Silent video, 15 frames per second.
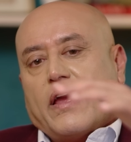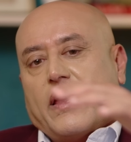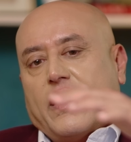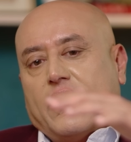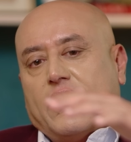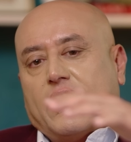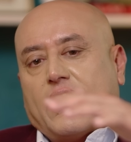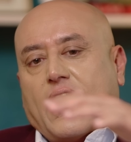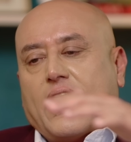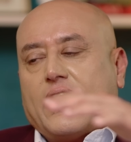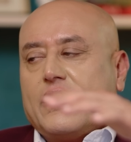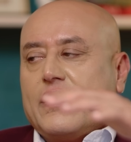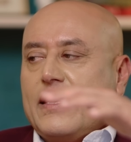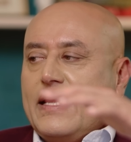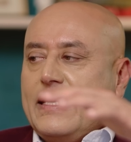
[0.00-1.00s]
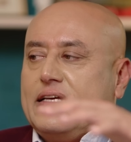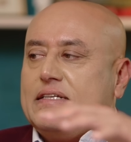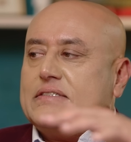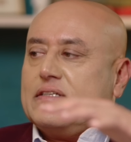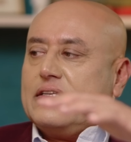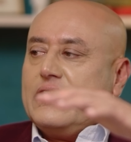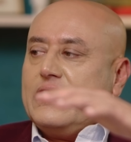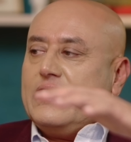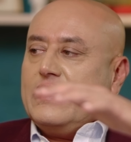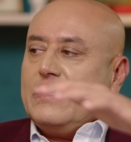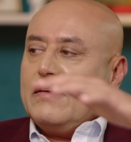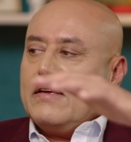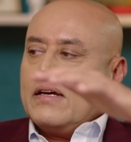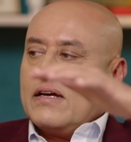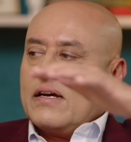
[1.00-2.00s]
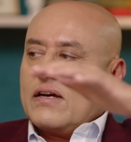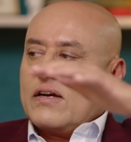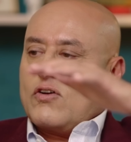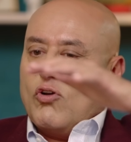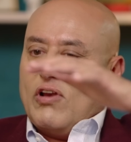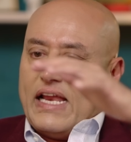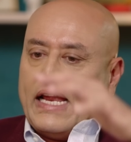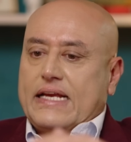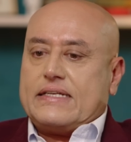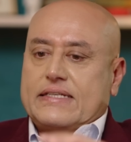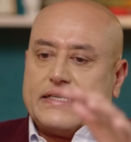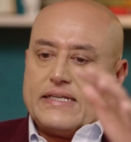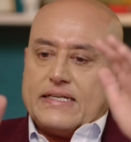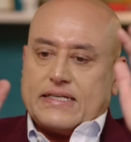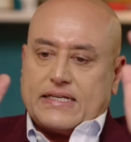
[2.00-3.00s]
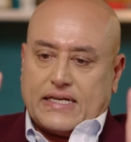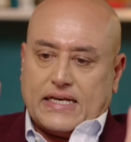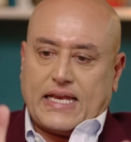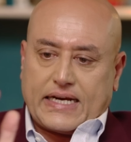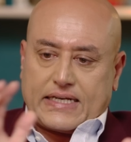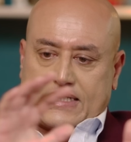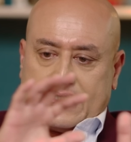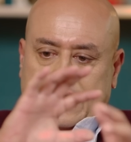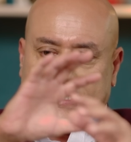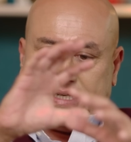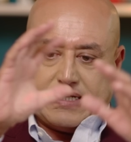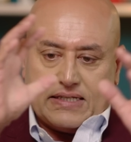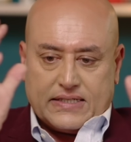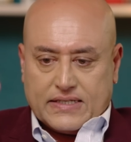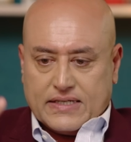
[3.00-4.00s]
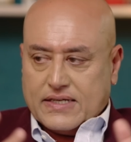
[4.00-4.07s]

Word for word: in an easily collated collected